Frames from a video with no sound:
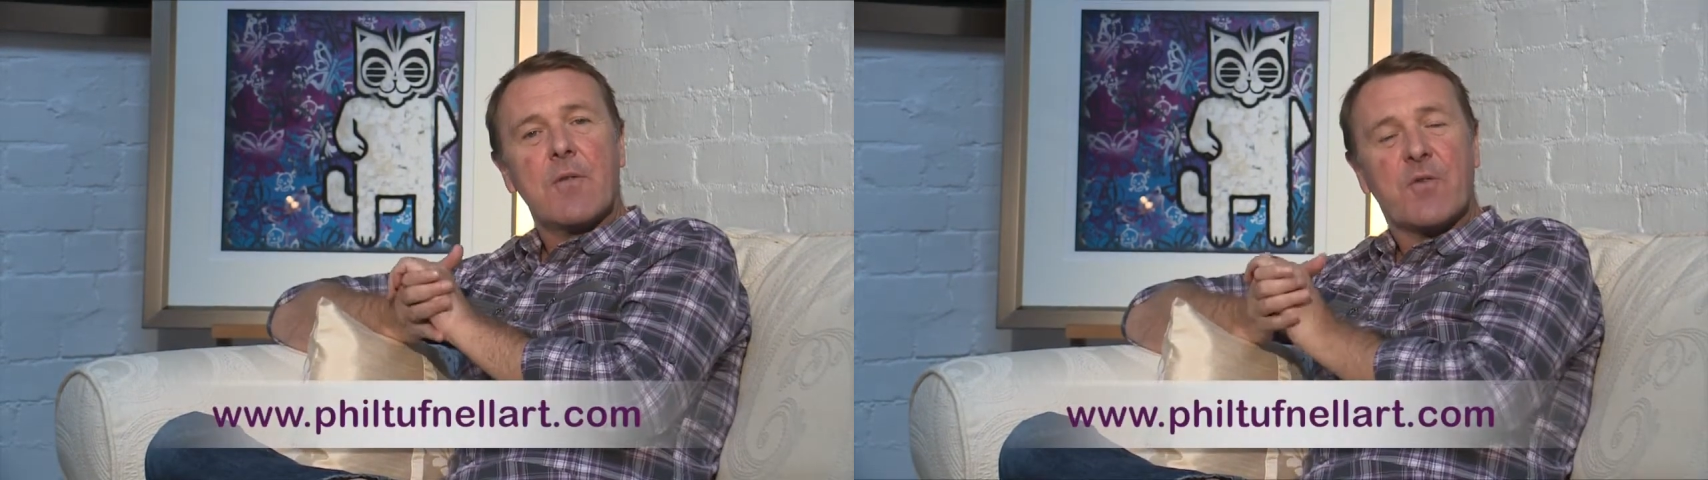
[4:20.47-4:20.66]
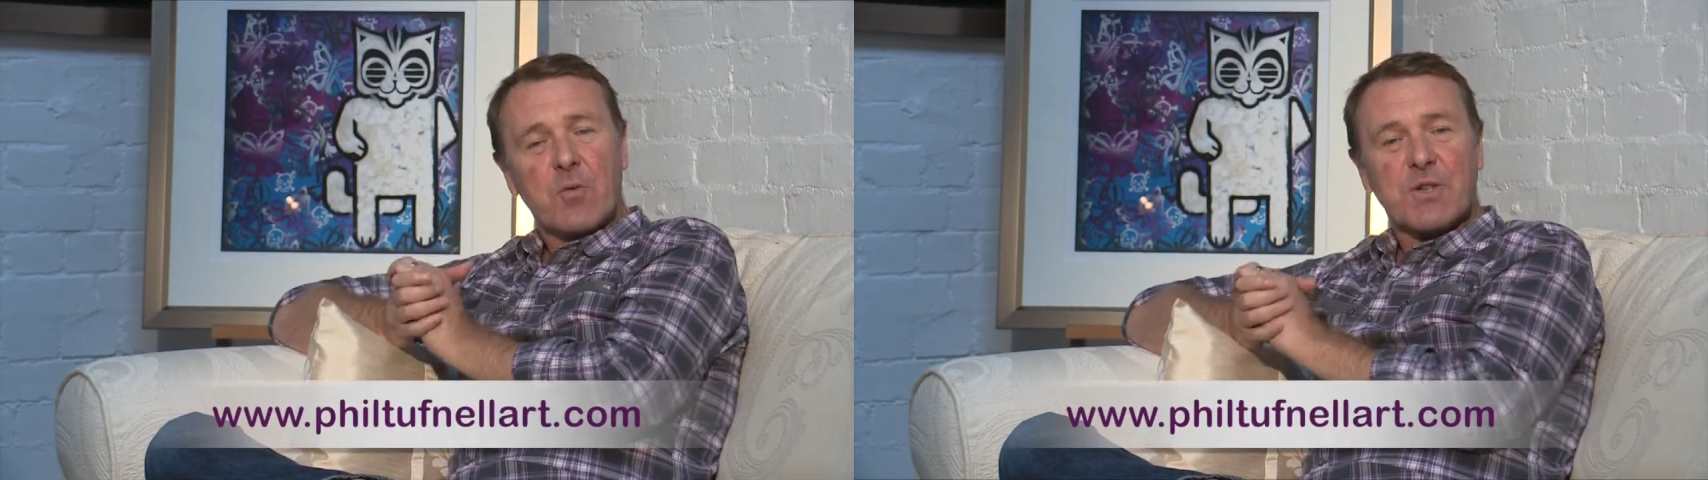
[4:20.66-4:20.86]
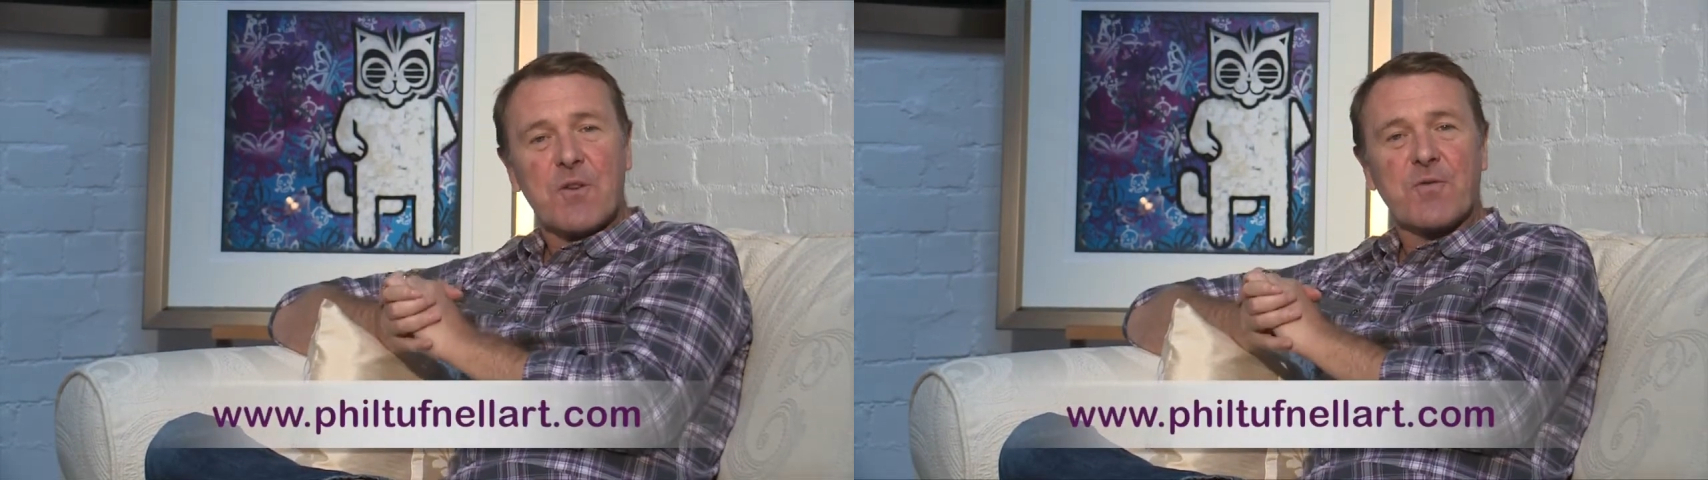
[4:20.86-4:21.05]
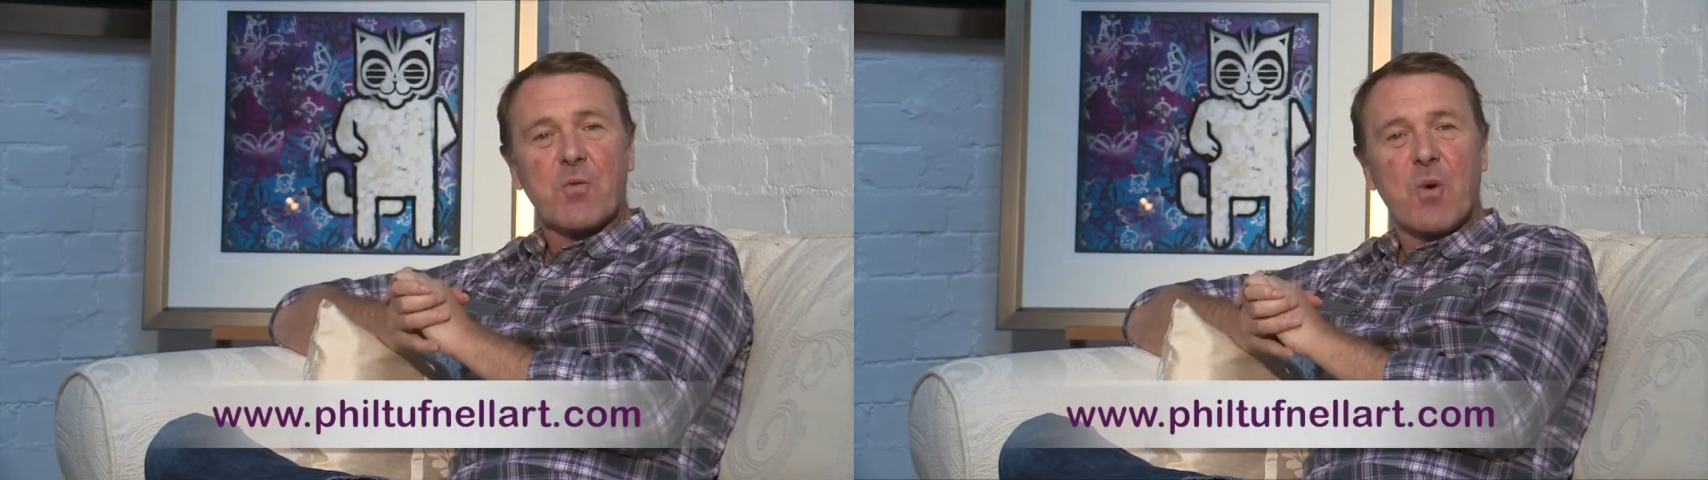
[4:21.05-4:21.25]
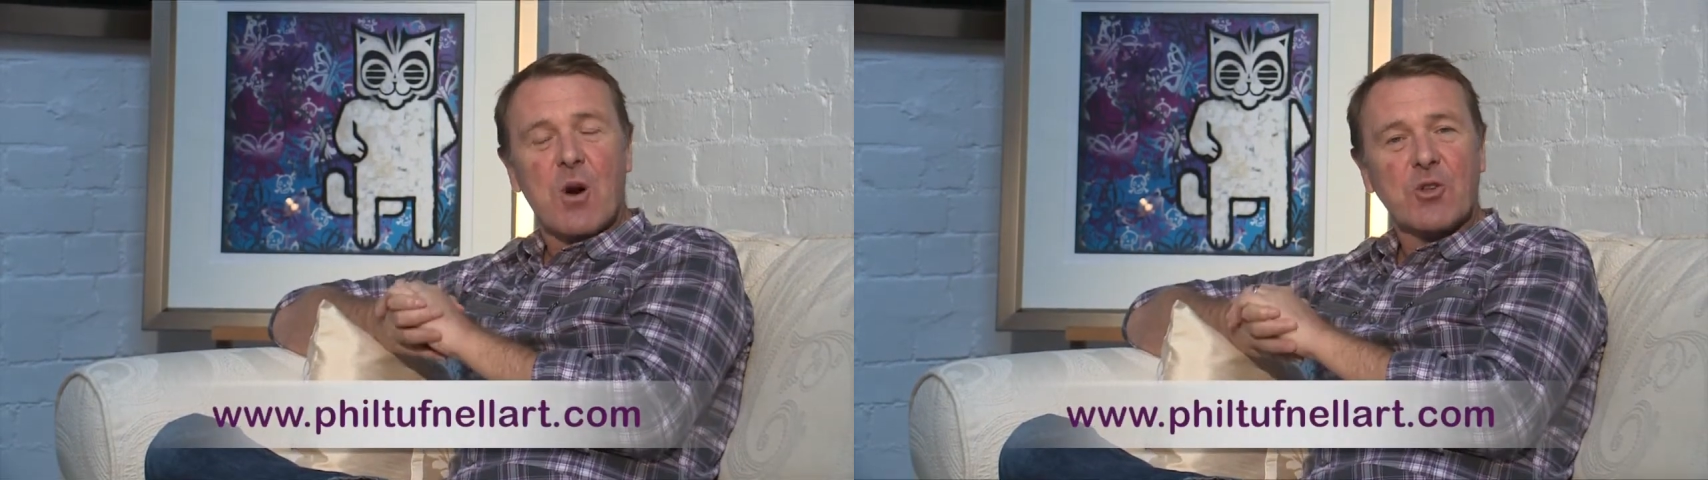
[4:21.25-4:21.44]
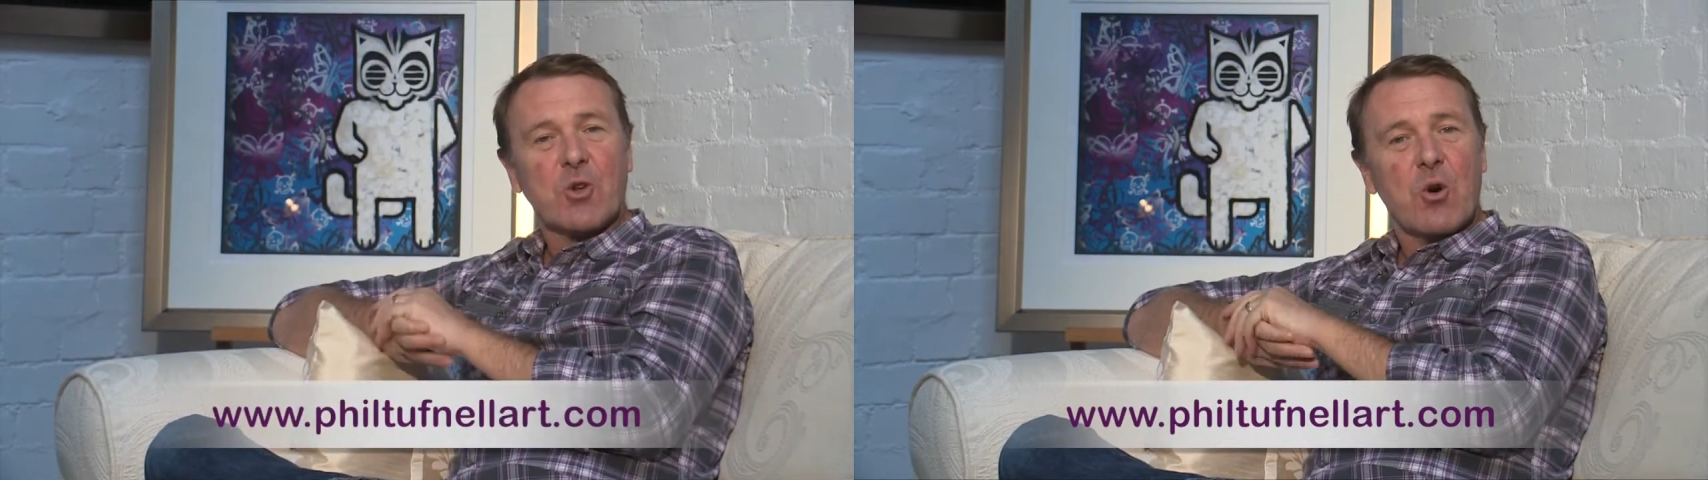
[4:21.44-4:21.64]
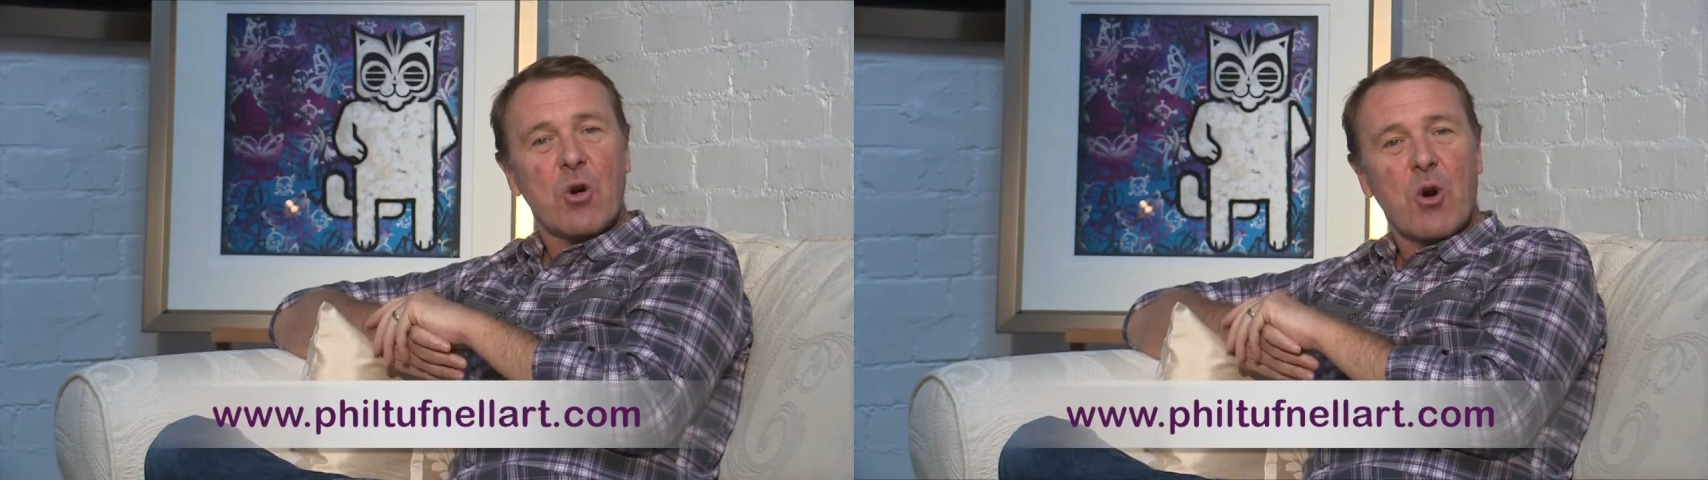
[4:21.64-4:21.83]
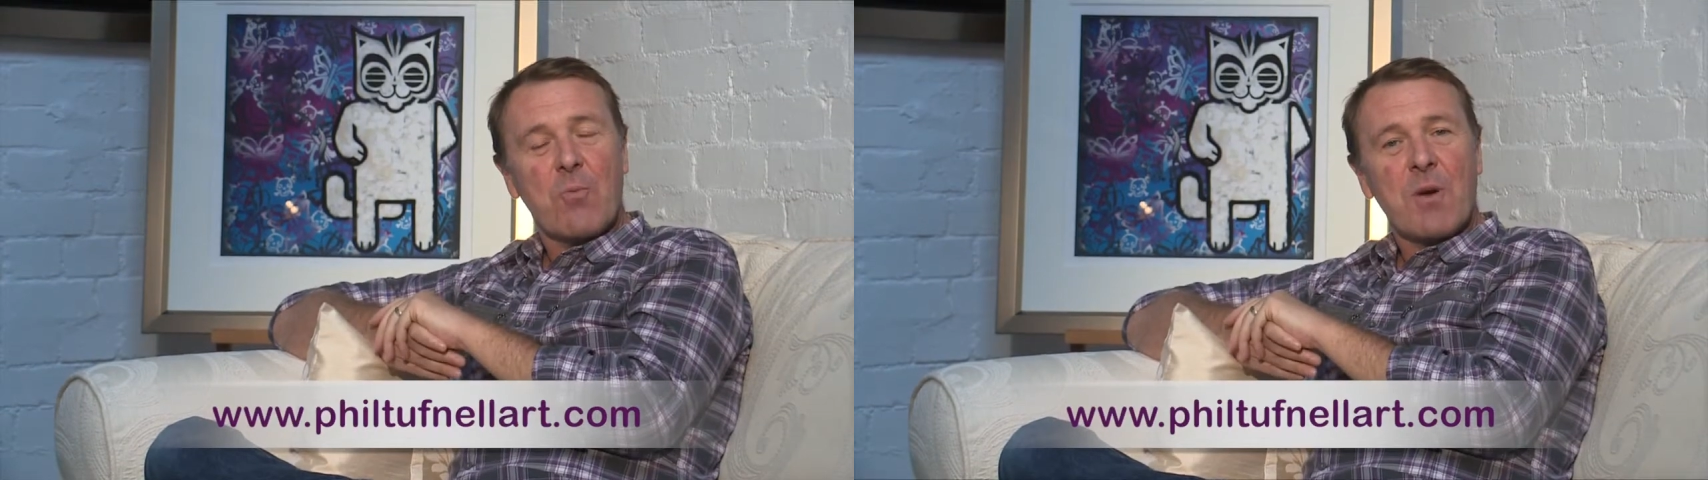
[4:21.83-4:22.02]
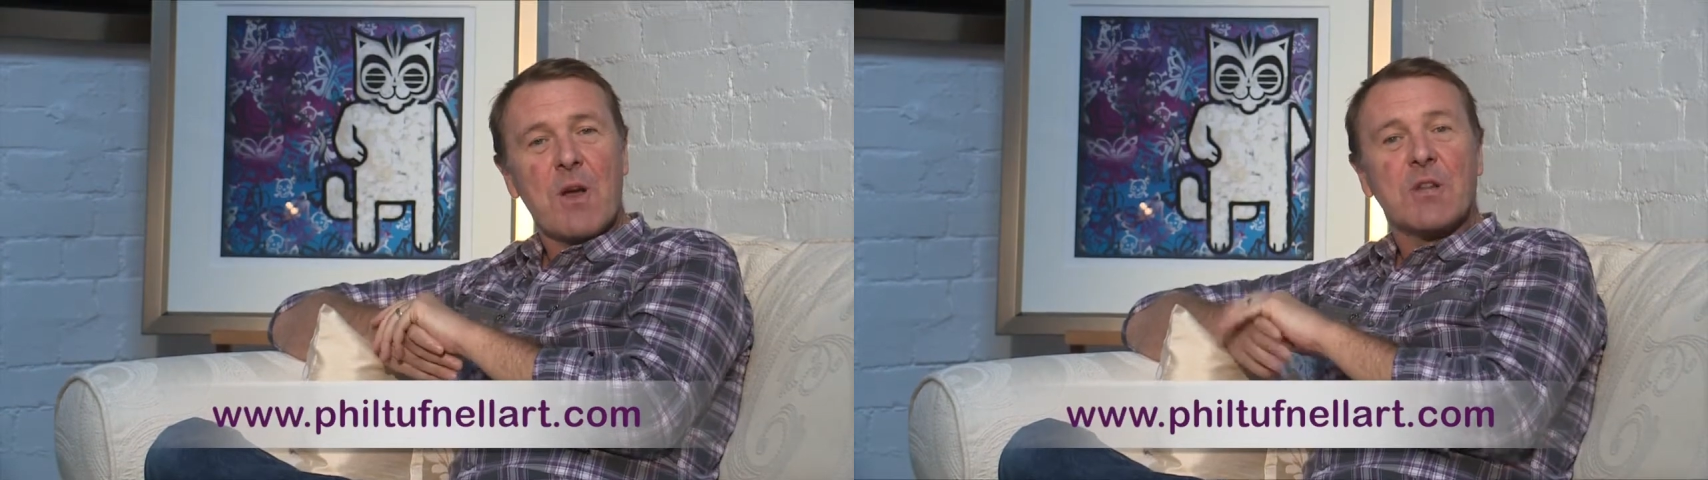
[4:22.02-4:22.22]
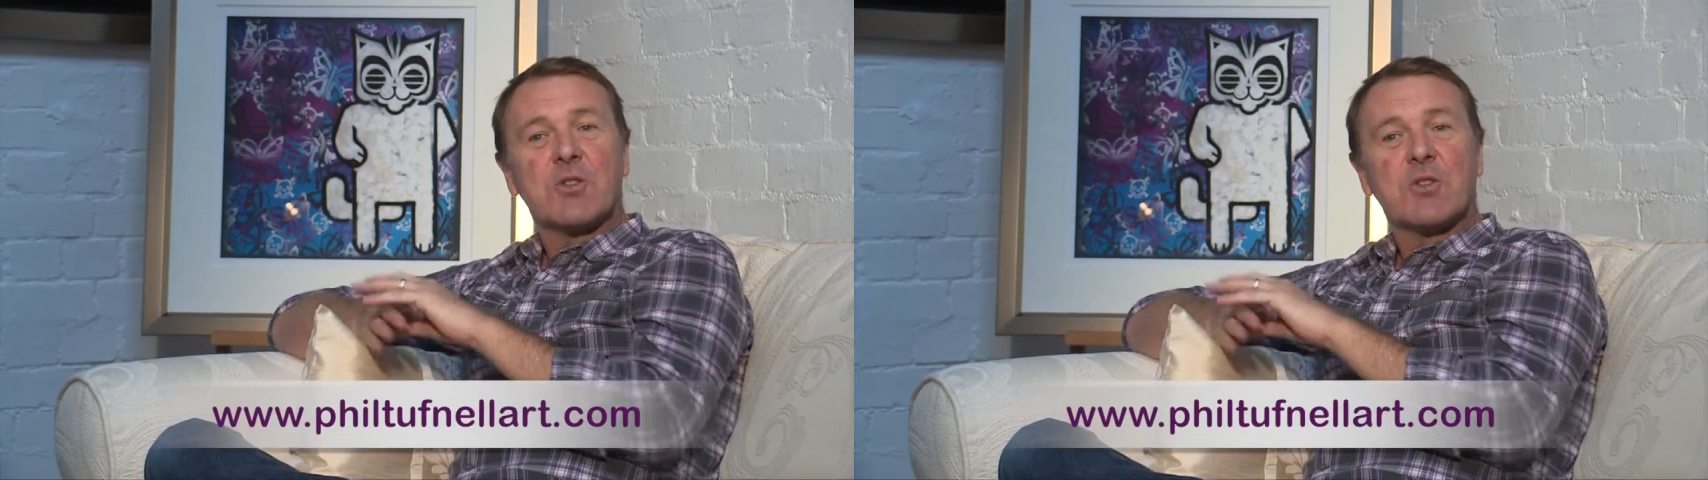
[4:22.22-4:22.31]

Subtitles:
philtufnellart.com,